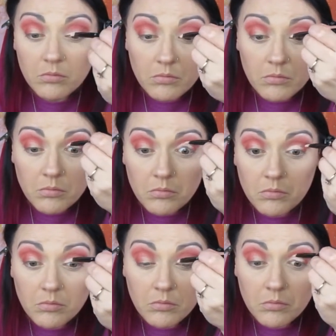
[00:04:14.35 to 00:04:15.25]

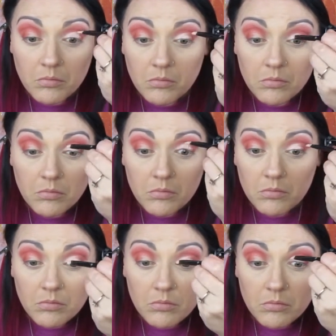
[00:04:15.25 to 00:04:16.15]

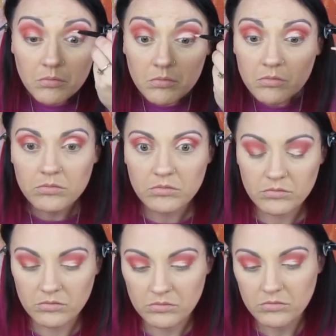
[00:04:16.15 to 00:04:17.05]

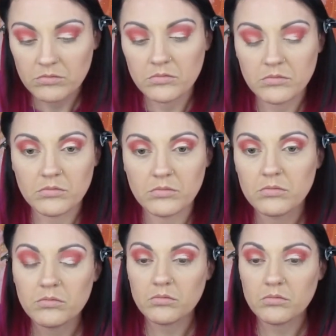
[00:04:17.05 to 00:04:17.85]
[no speech]